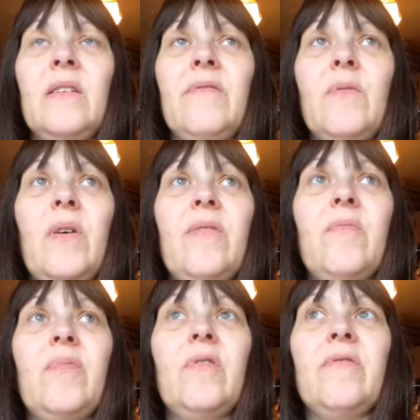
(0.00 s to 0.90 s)
If the weather
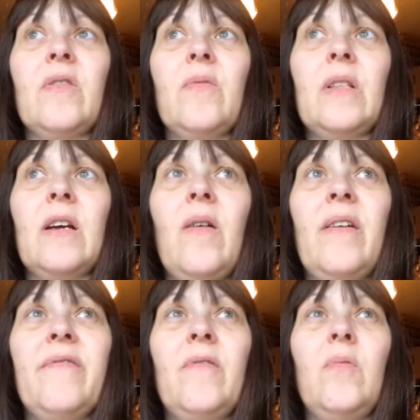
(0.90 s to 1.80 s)
improves, I will go
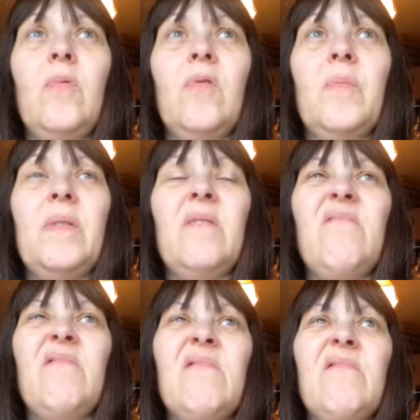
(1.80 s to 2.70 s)
out for a walk, but.
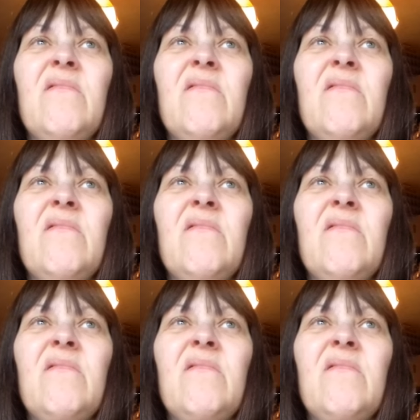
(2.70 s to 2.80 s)
Uh.